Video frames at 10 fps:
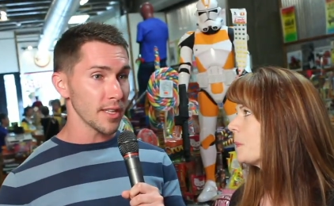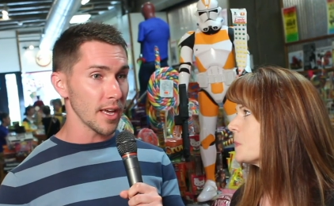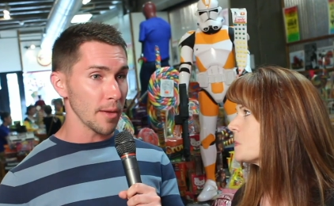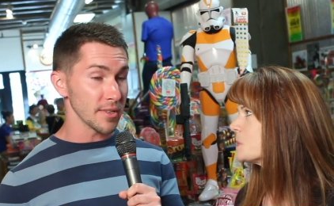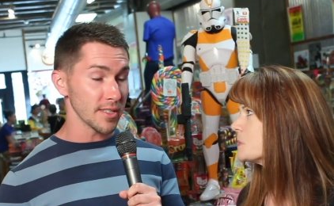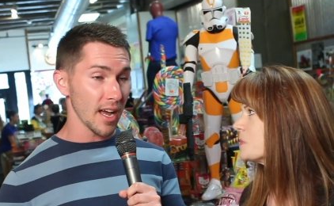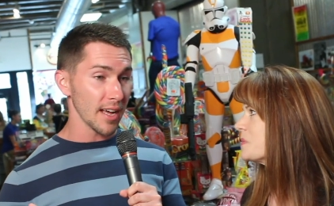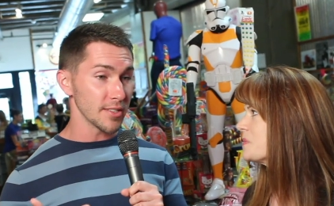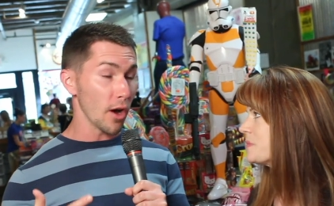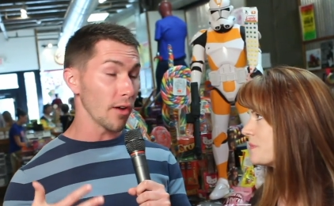Speaker 1: thing,
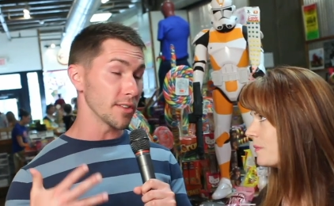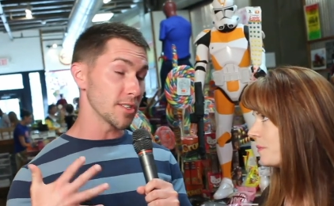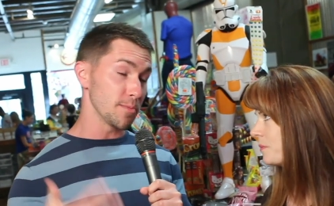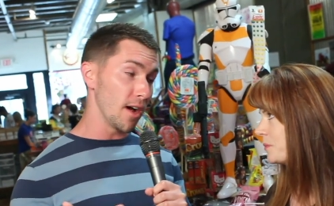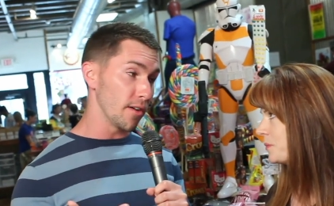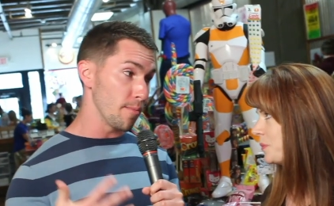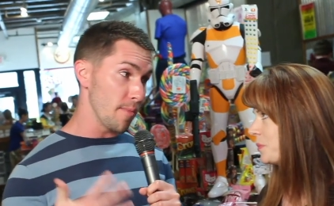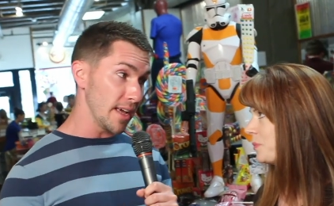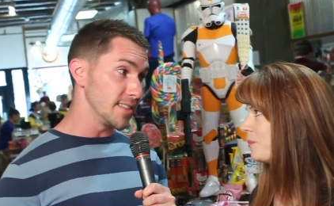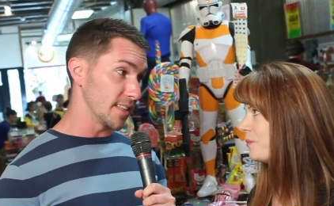besides all the smell of
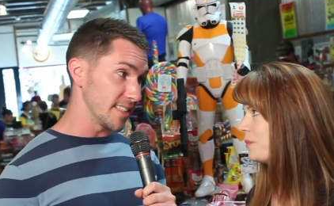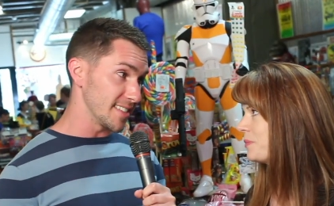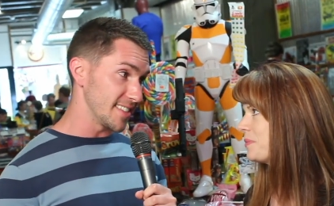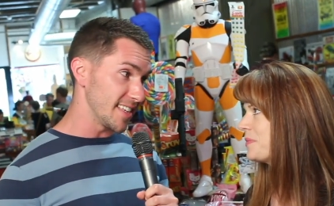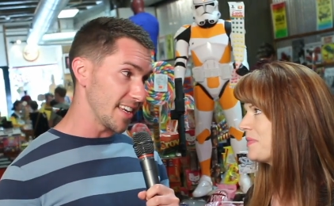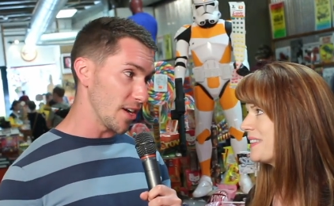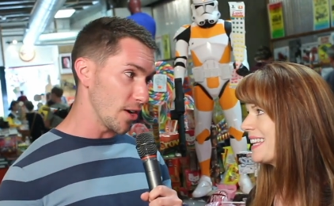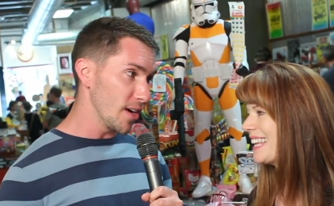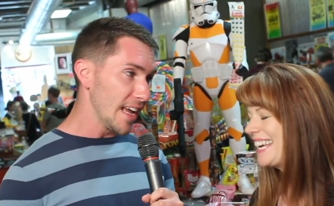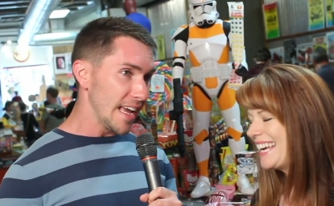amazingness that's in
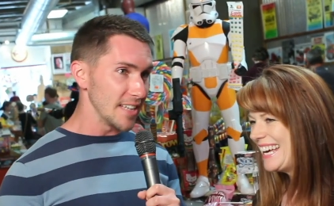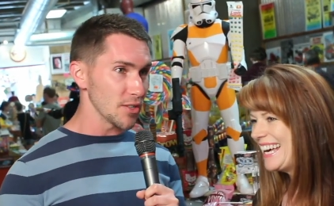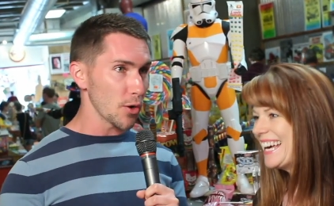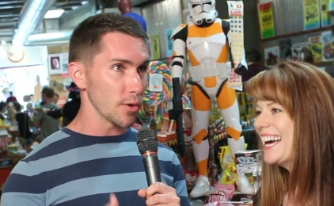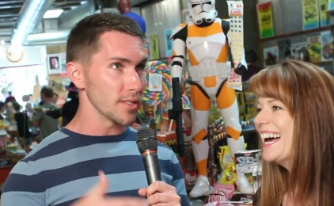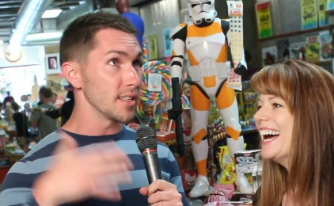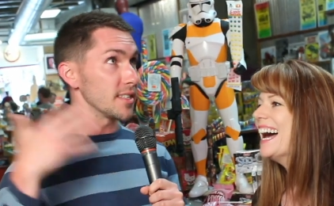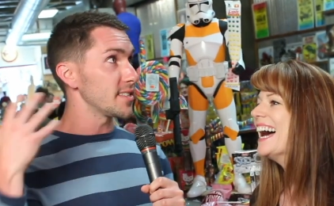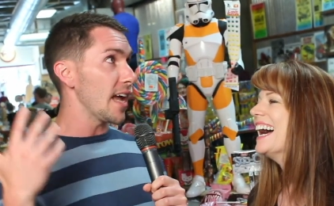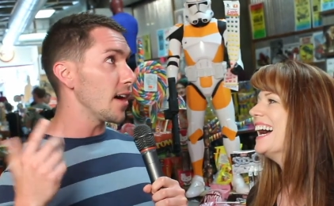here, is of course the
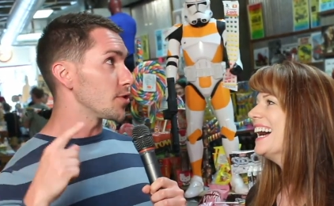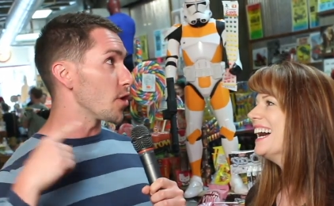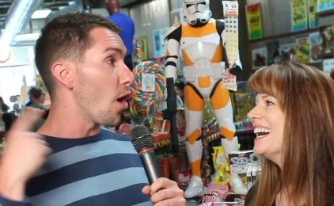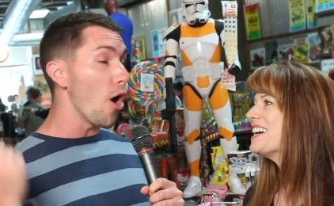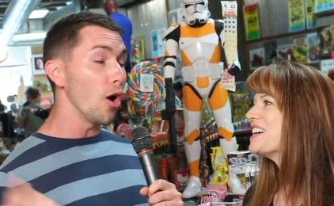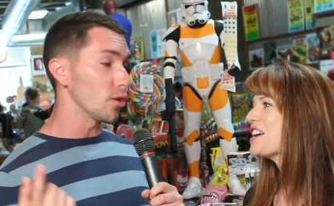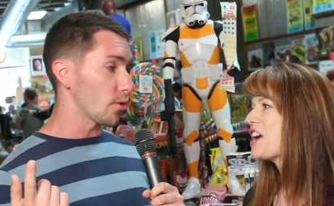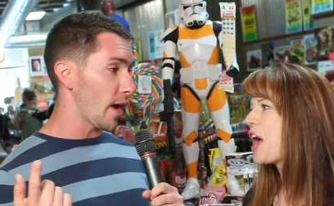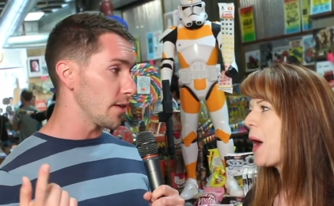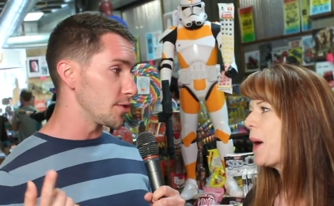nostalgia all
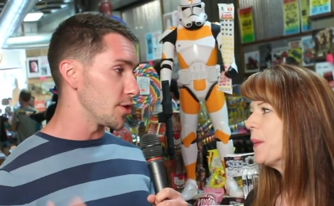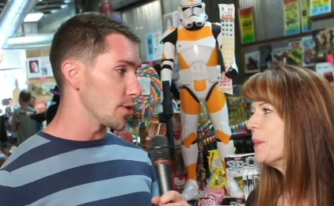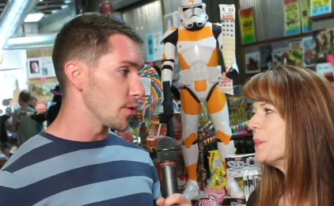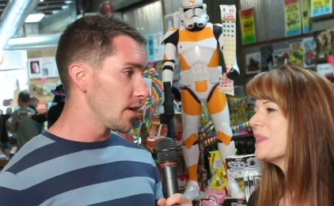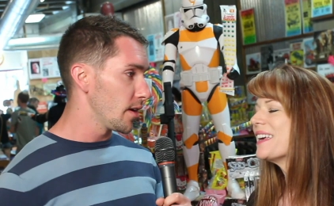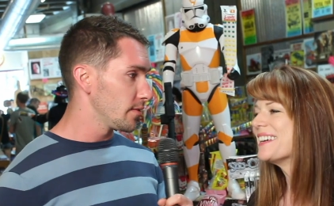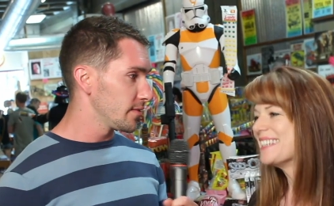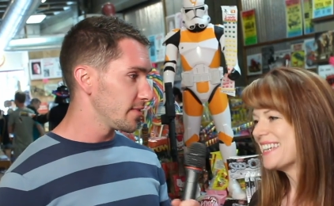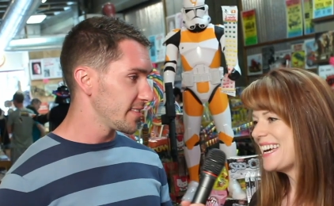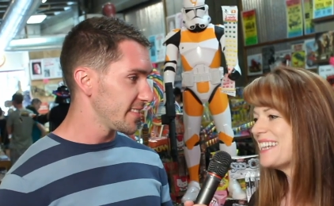around you.
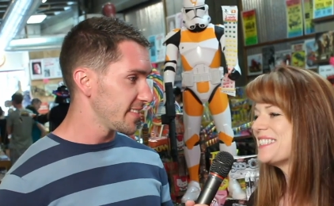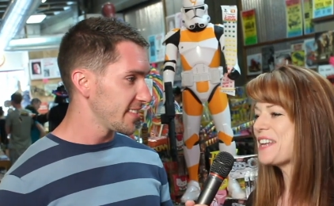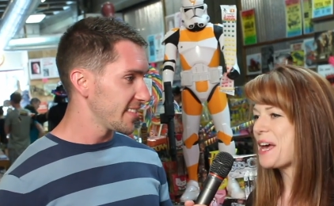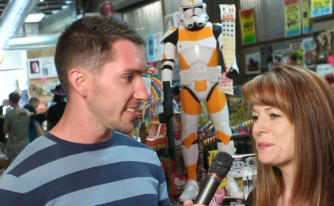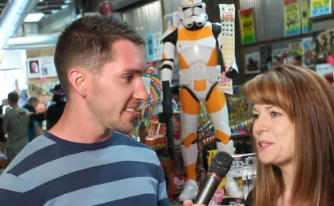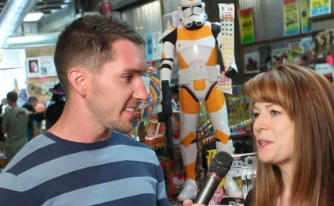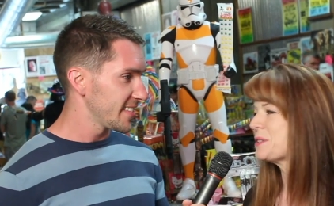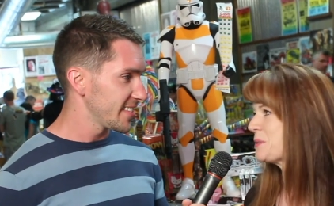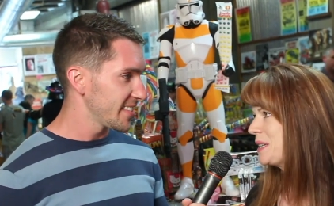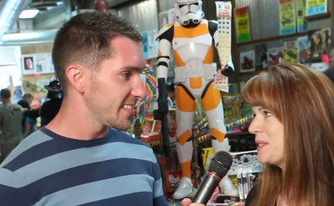
Speaker 2: It's an absolute
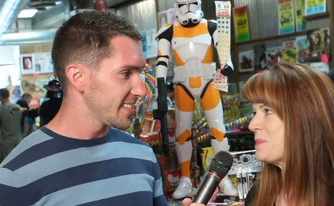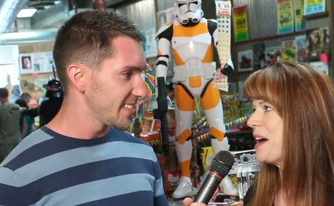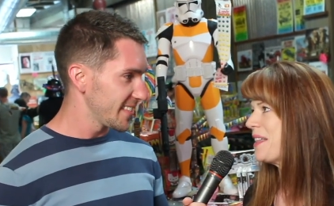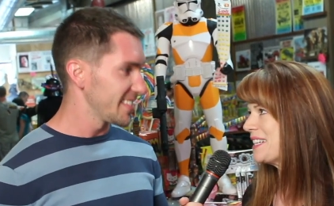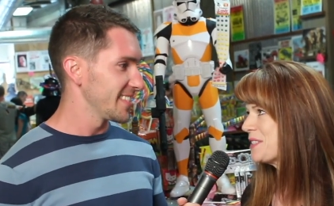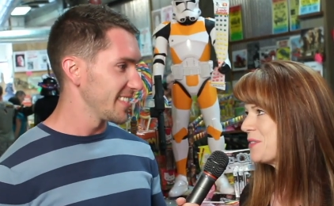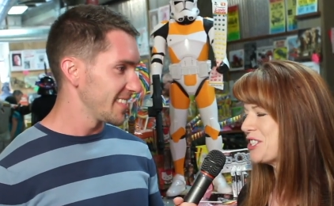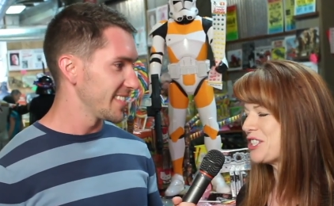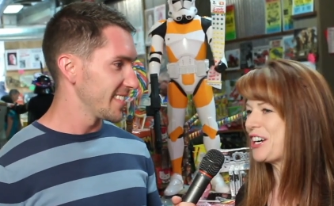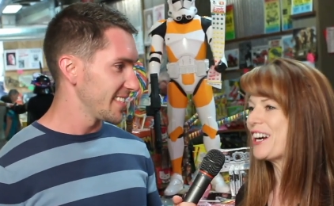sweet smell, that's for
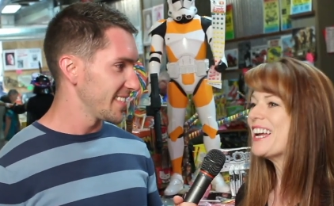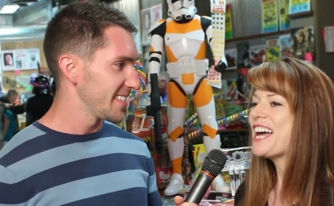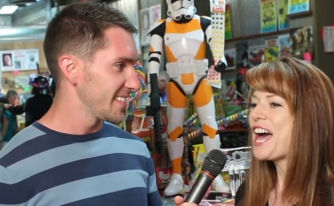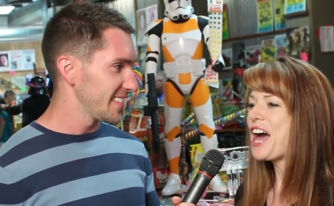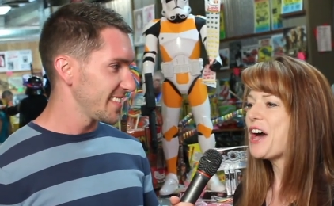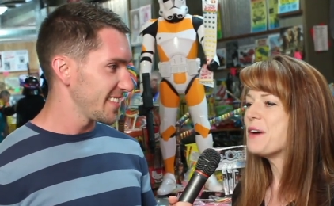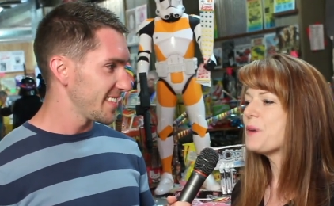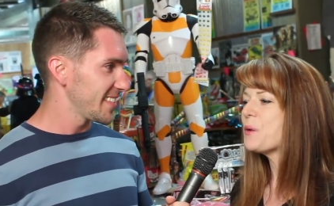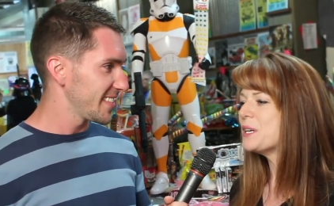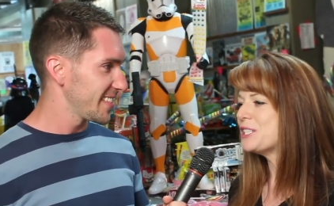sure. Um,
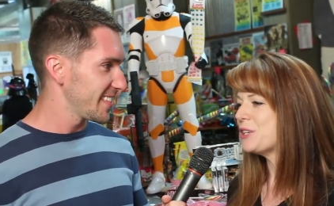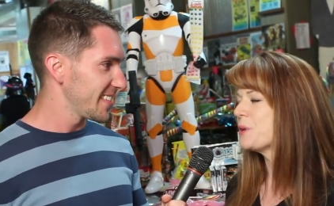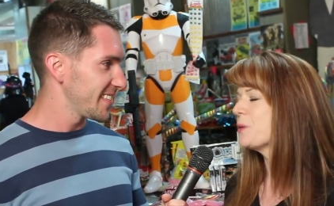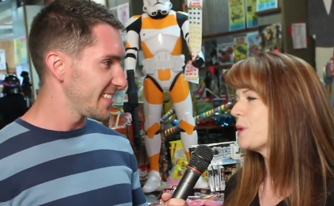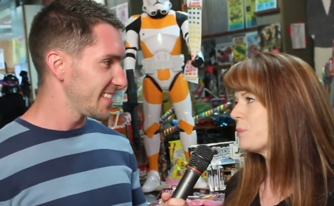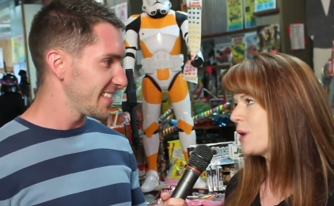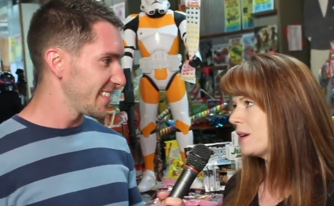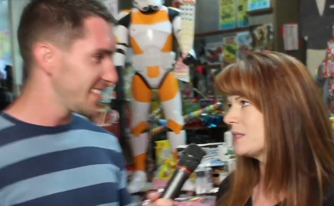we do. We, we pride